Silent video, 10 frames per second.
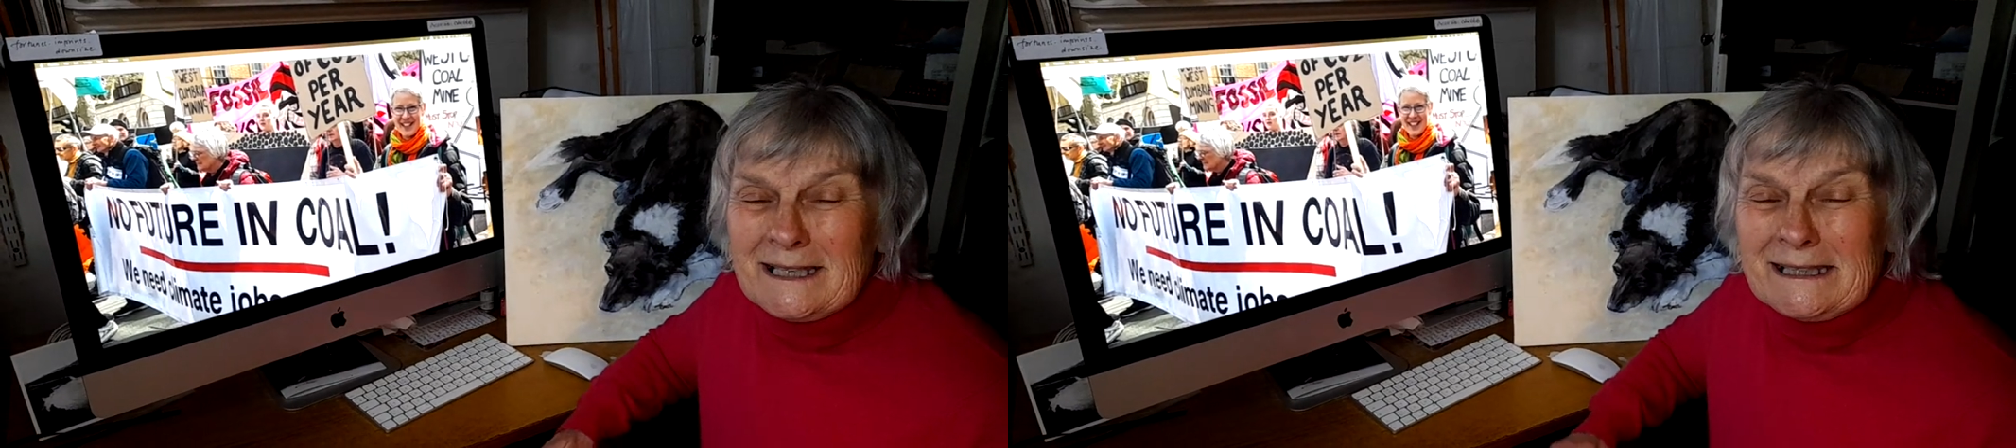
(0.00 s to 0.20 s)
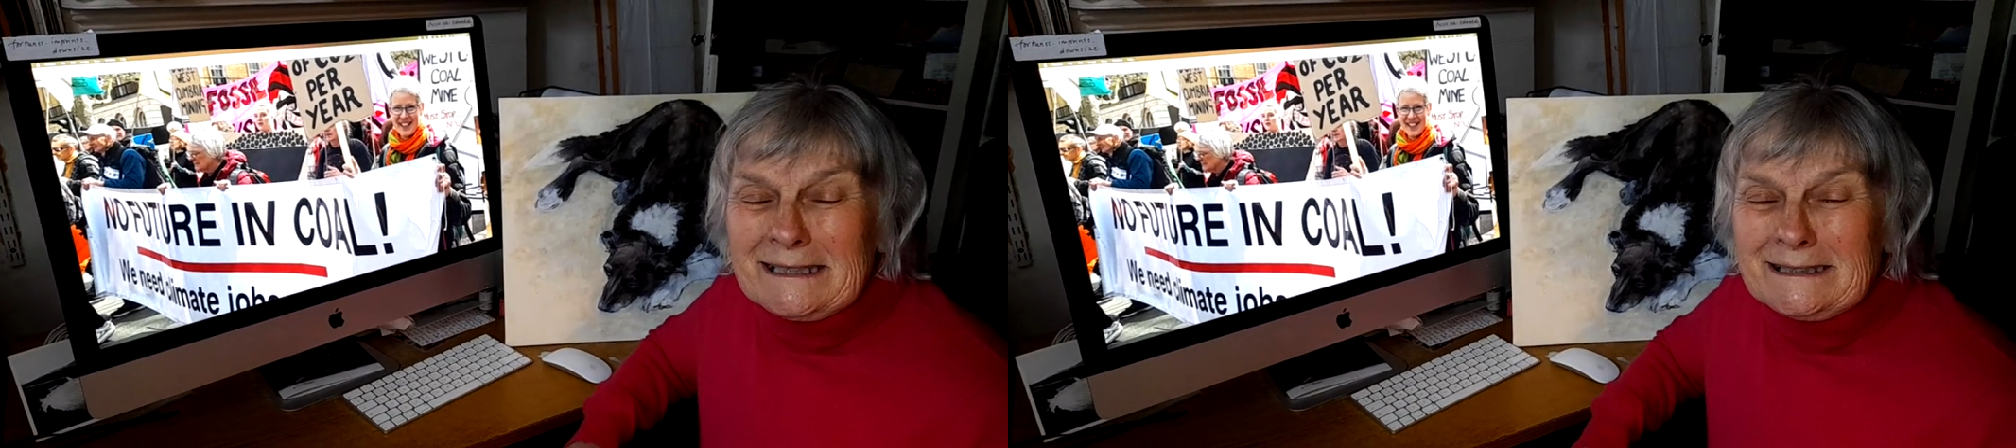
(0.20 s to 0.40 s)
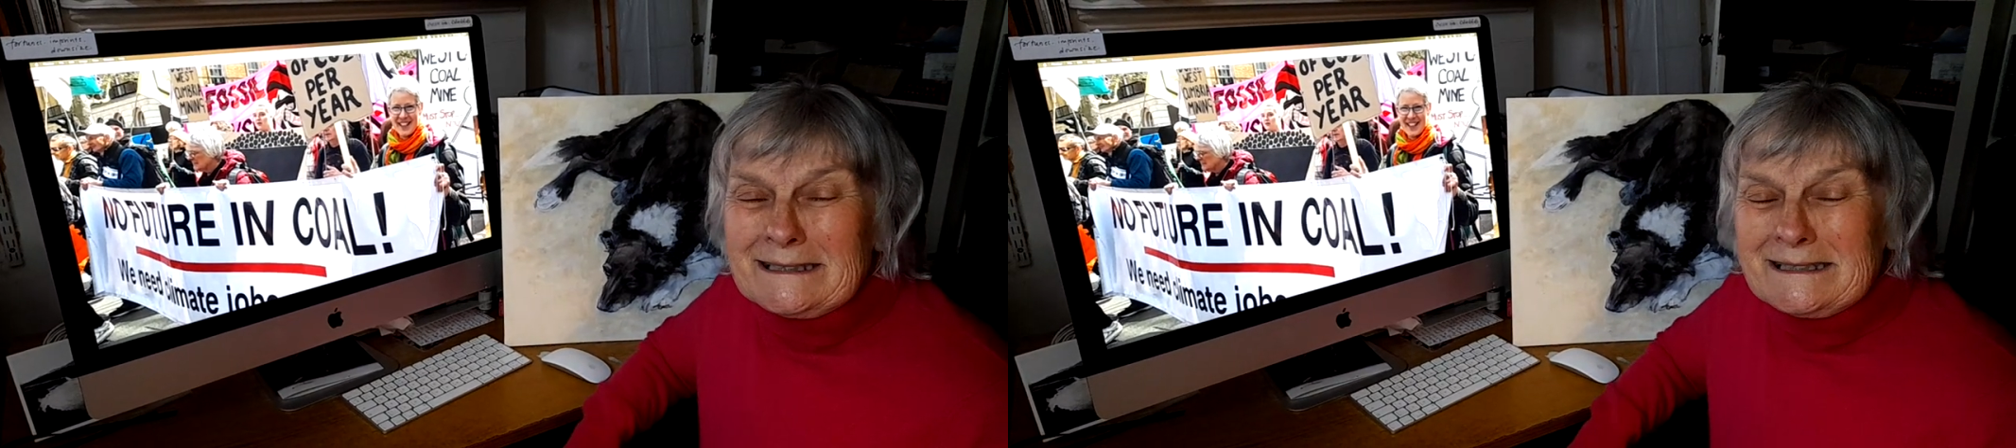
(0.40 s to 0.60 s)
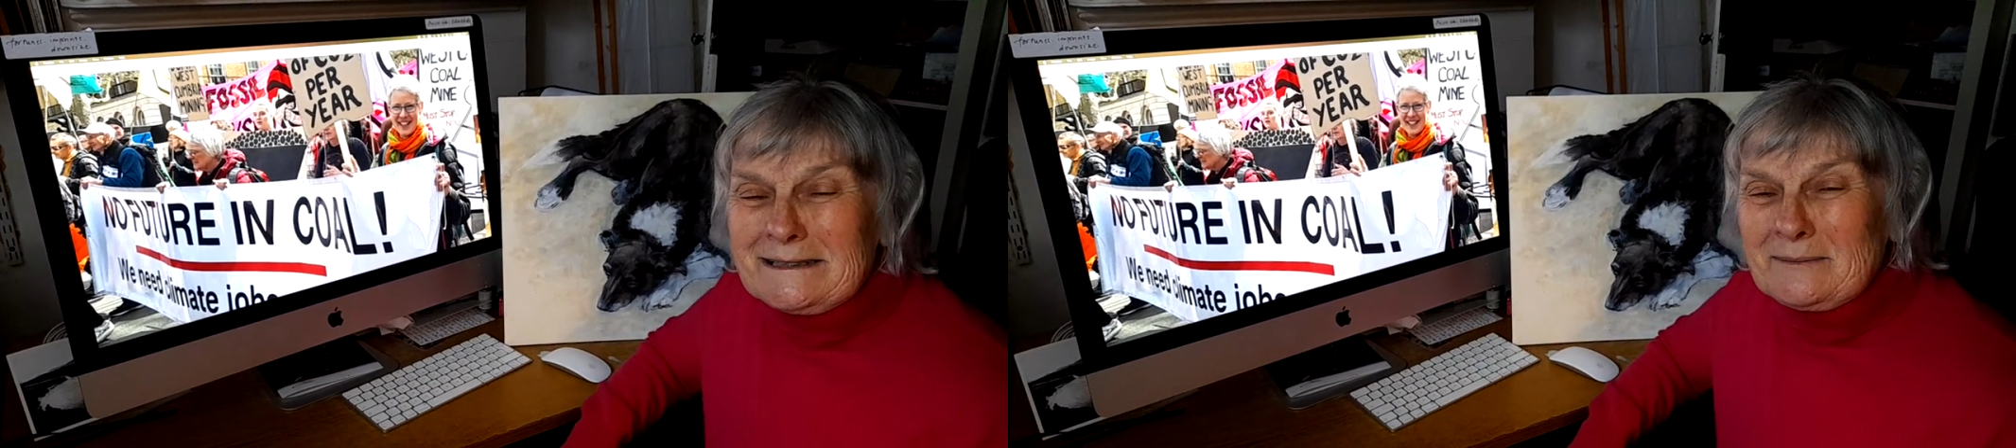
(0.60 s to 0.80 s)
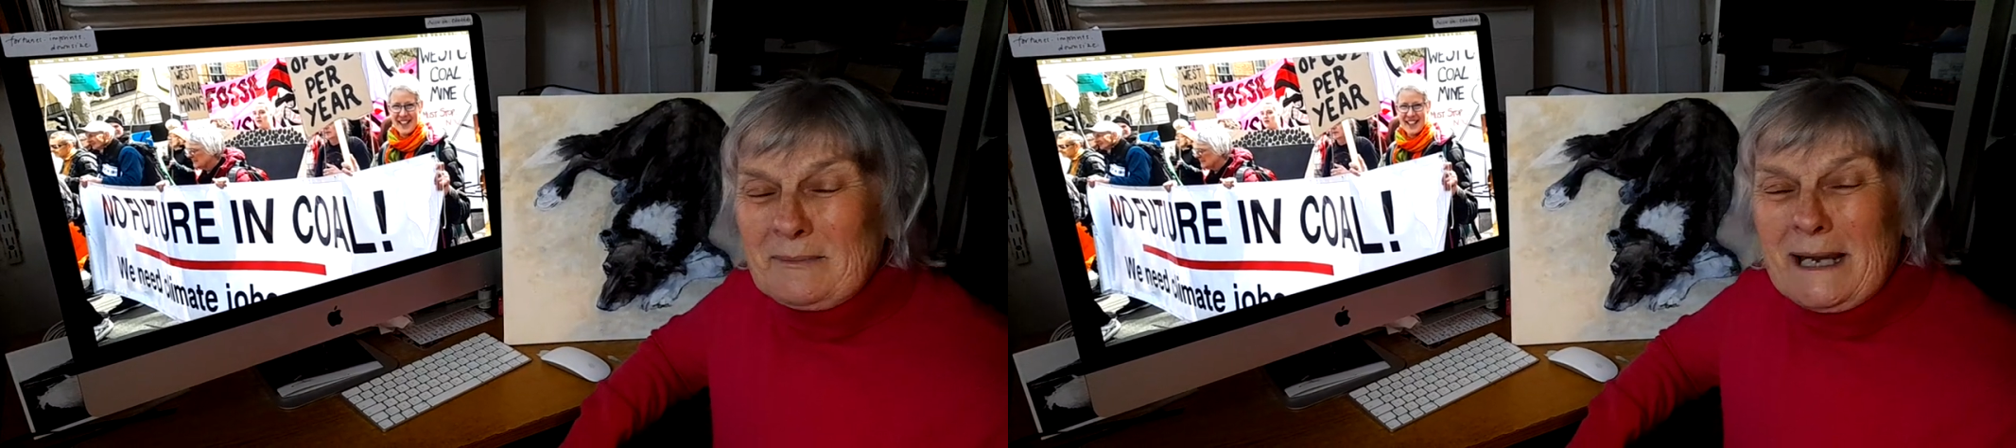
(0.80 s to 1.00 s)
again
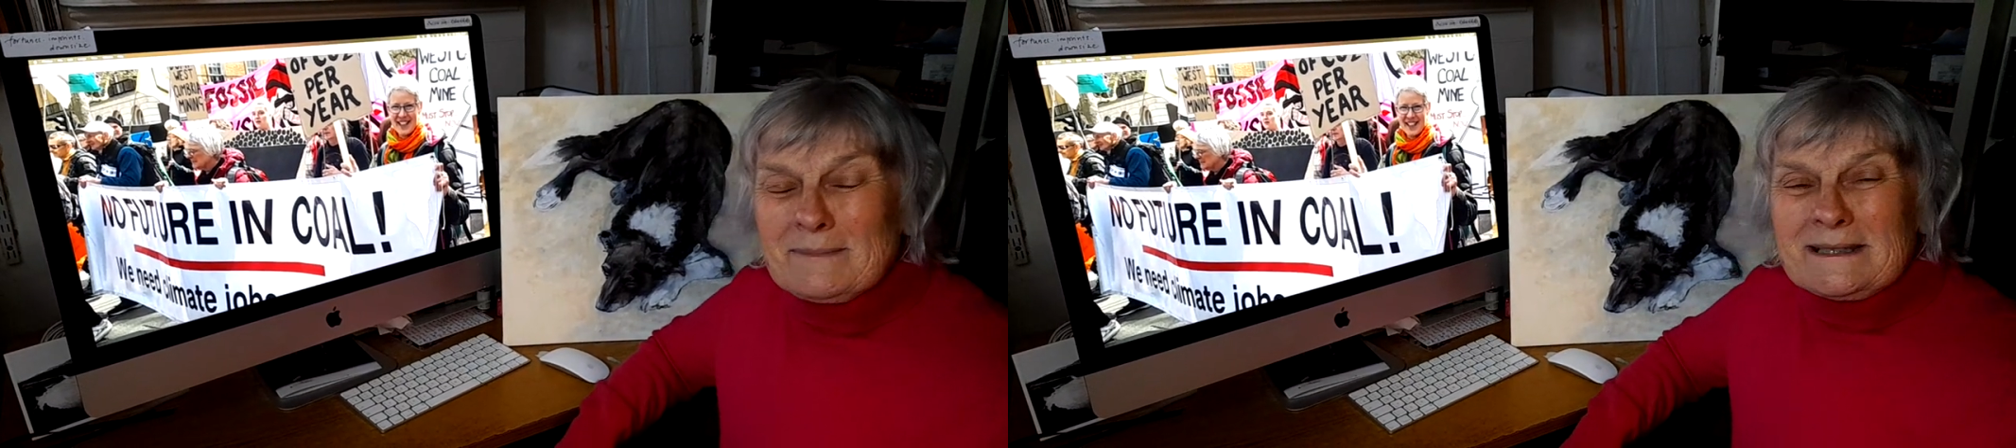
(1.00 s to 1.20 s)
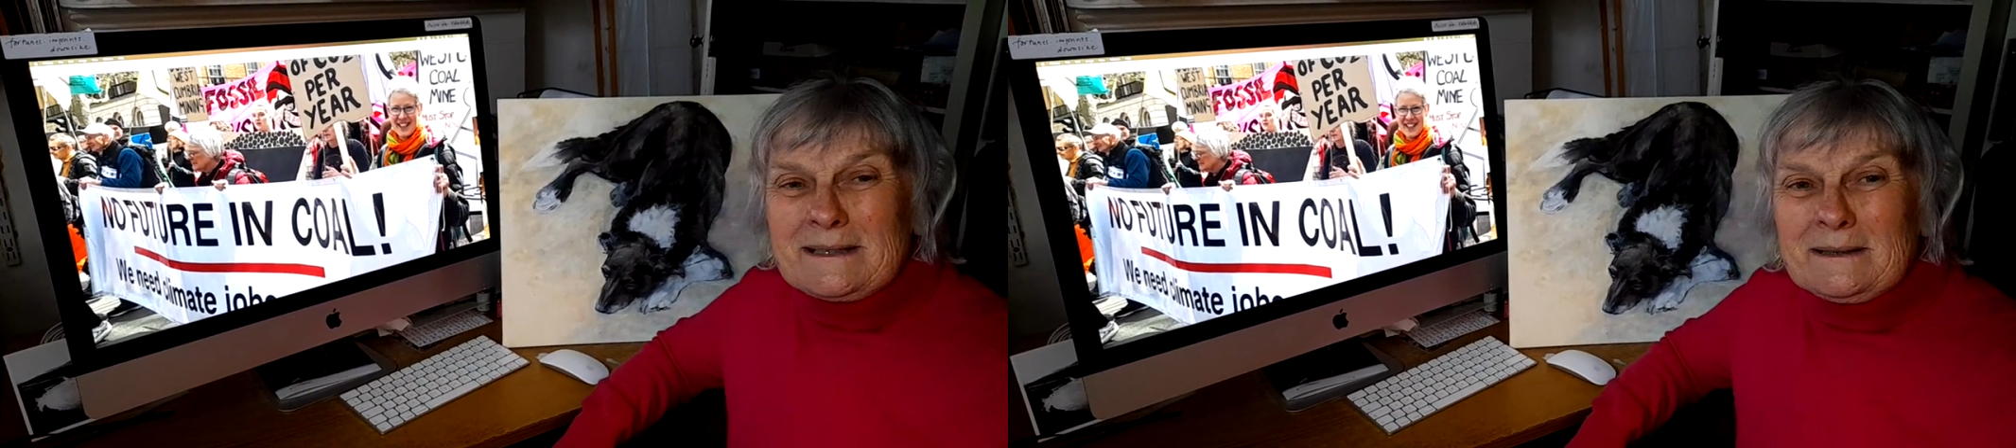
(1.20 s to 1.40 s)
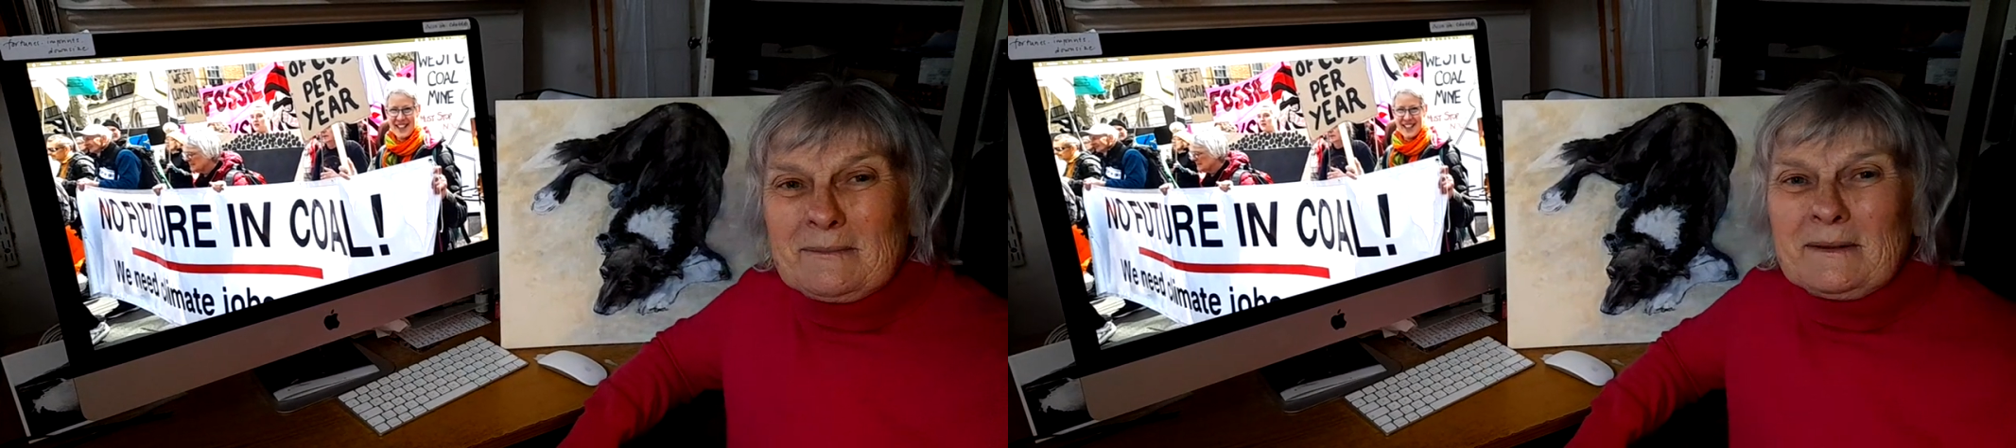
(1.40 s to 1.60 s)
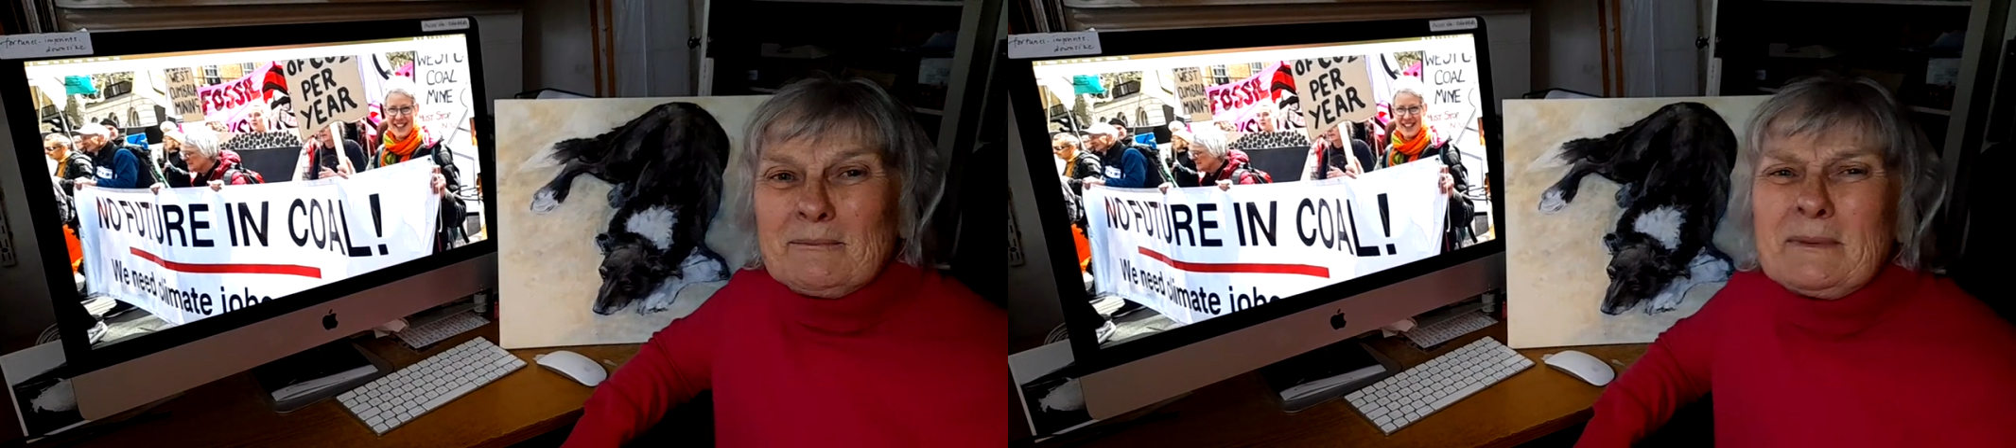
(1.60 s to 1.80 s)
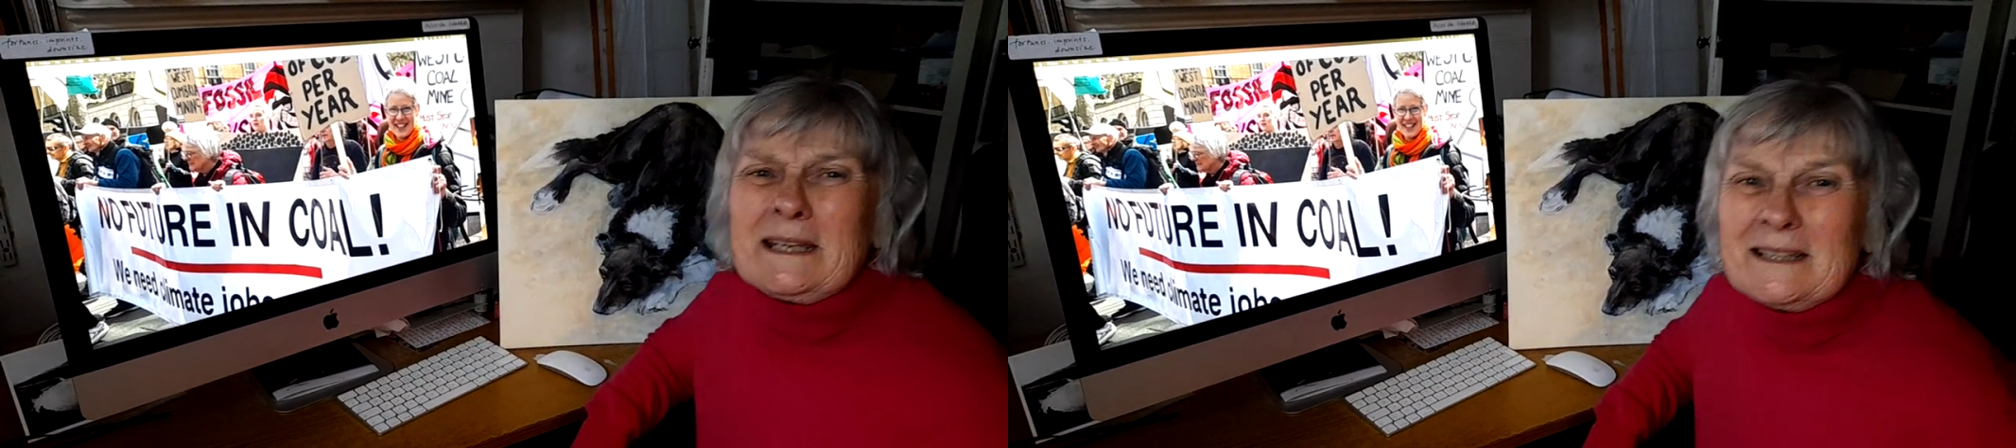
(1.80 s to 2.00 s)
perhaps a uh,
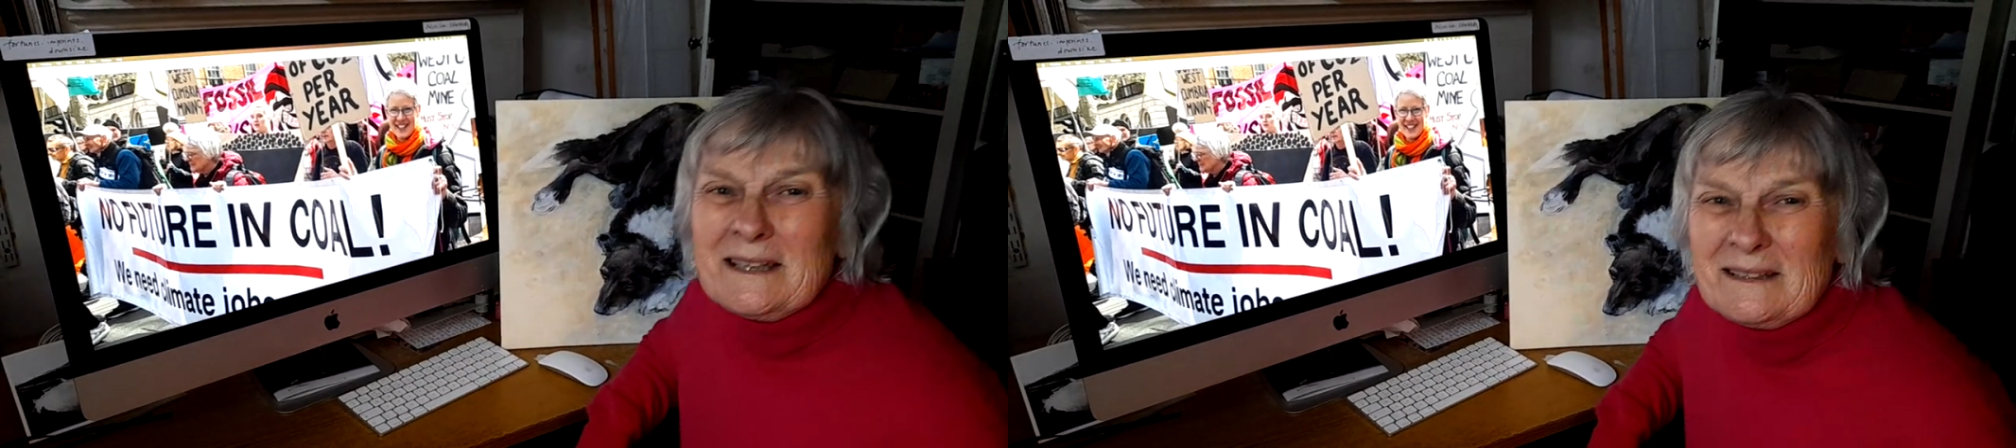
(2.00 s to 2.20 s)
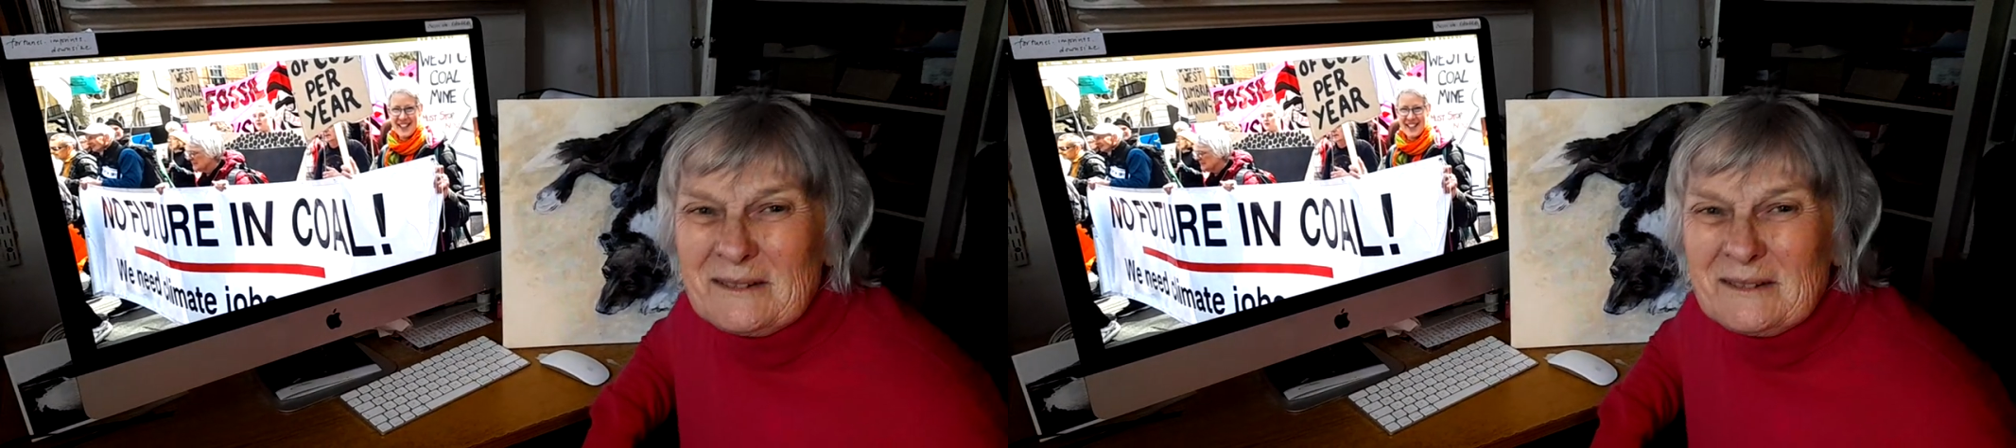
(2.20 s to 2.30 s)
bigger